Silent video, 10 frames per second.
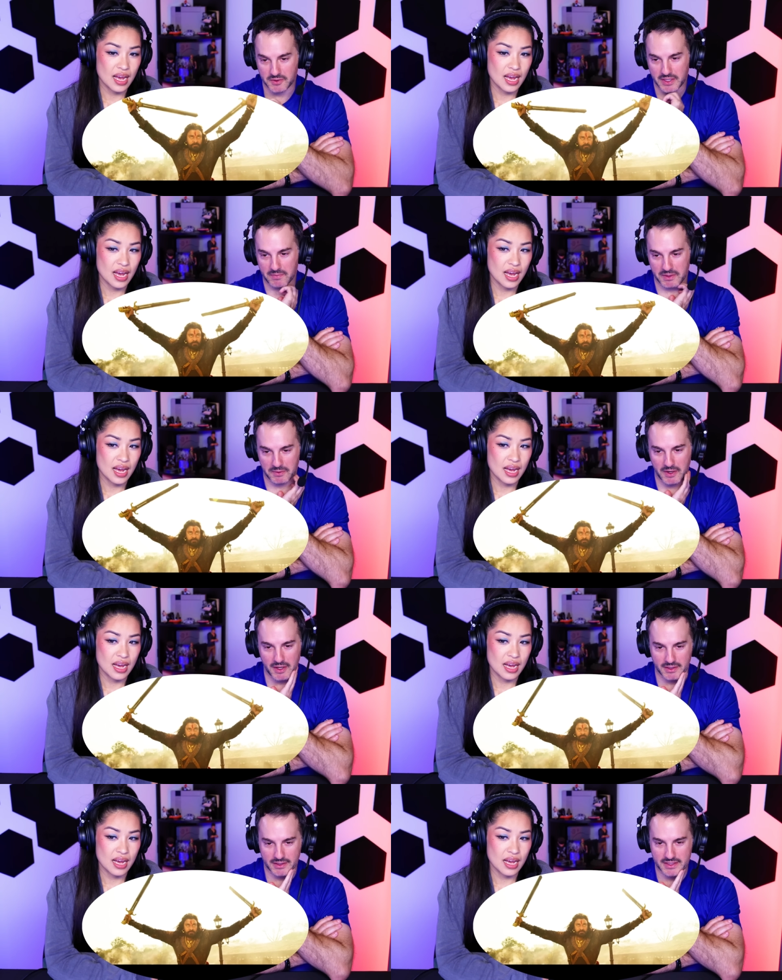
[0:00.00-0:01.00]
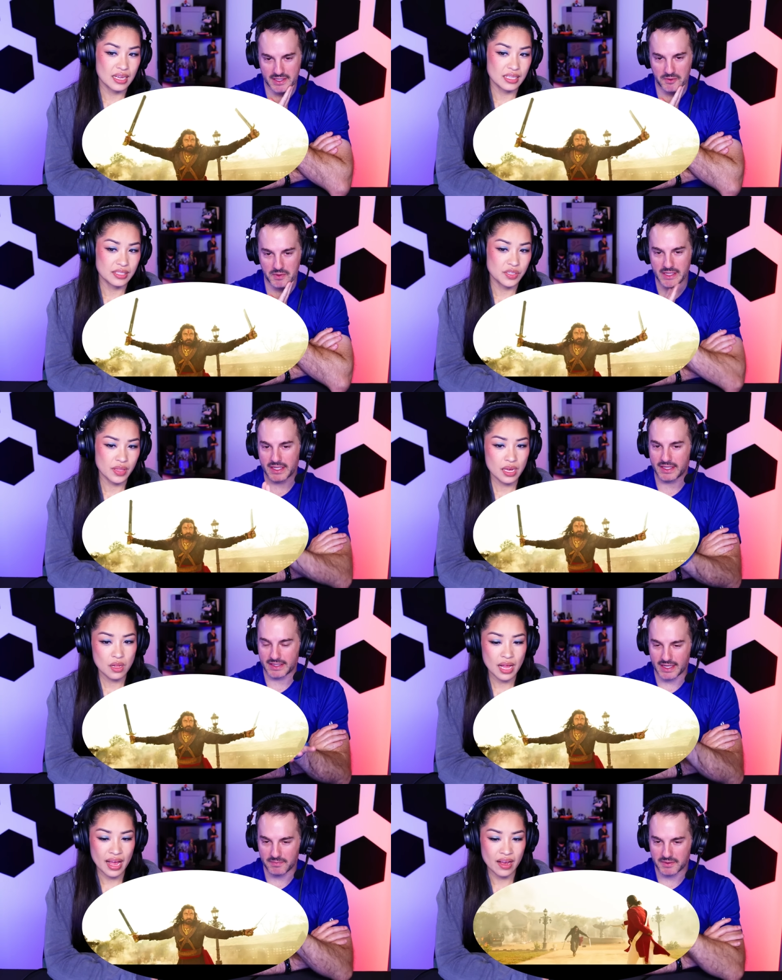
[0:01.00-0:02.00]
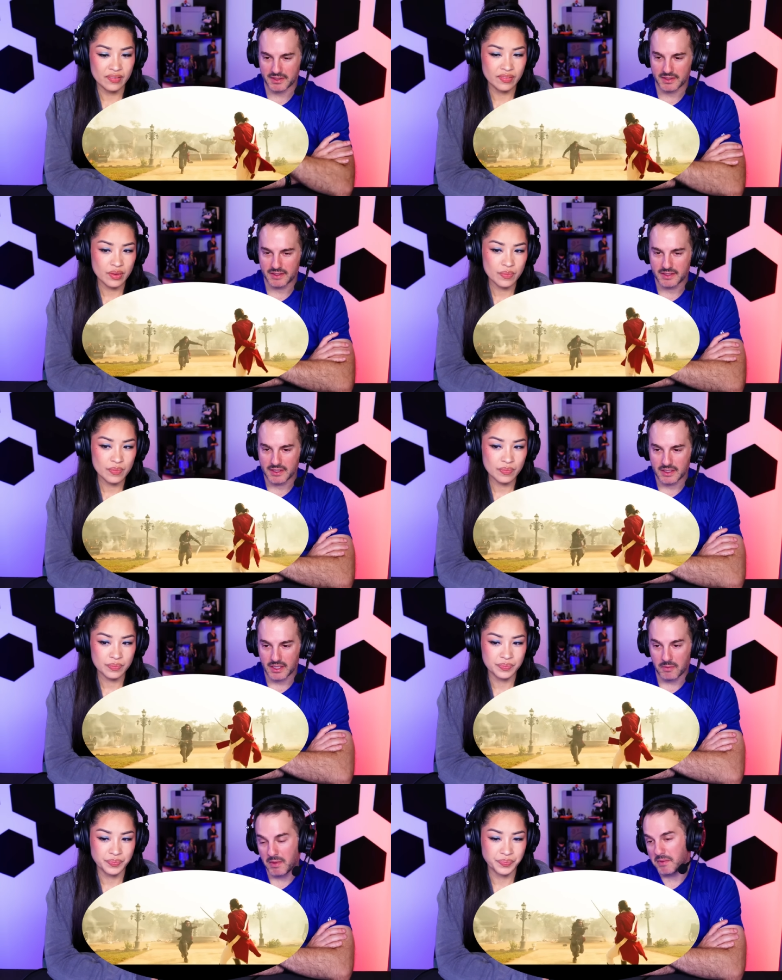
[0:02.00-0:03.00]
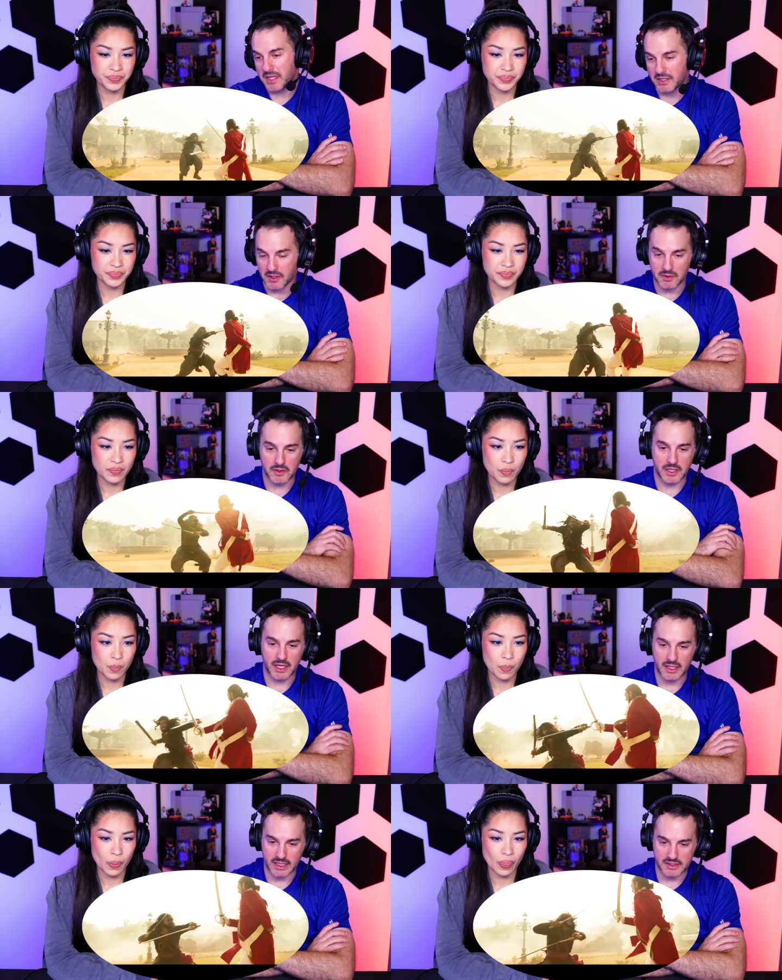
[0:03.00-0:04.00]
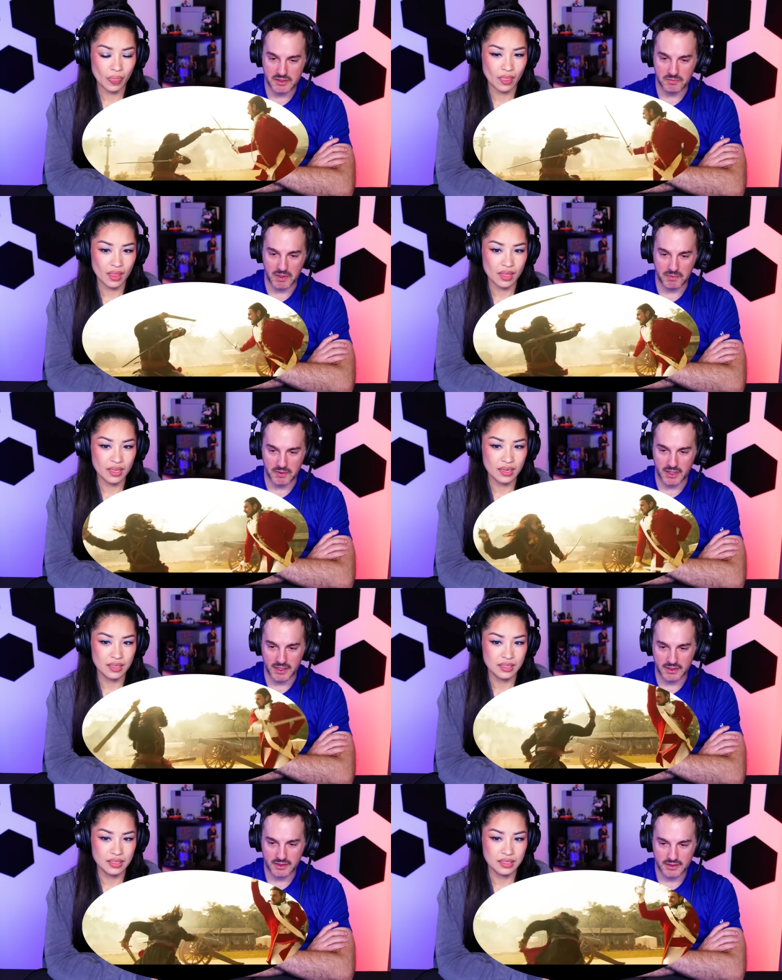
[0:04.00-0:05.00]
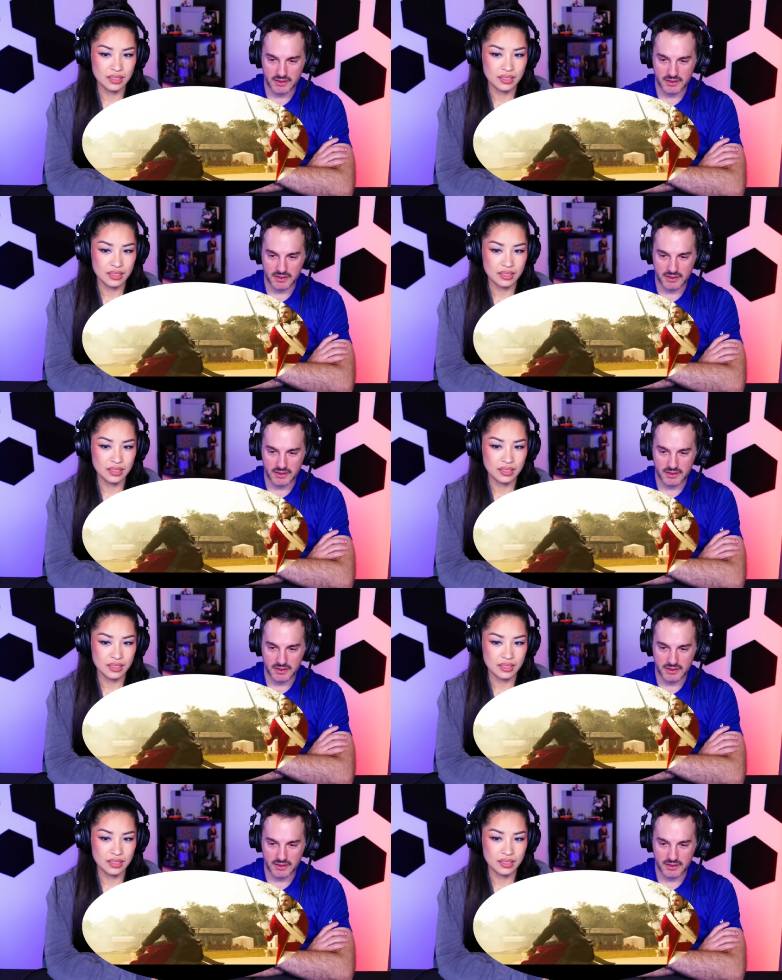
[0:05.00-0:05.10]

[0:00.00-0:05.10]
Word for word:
Speaker 1: Don't get me wrong, because I don't want Do anything. They all to have them. Maybe they don't. Okay, I guess you might be right.